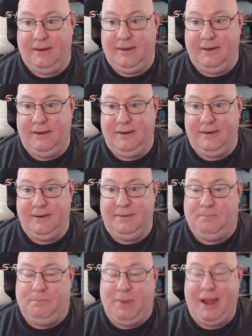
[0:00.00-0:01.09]

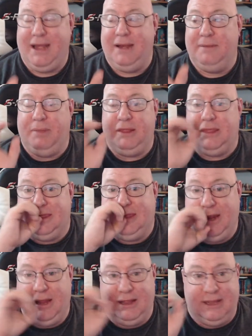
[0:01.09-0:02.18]
but the
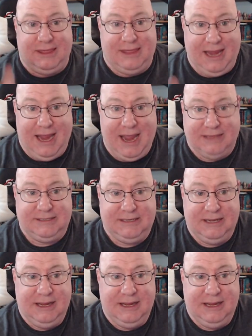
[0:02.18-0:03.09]
thing is,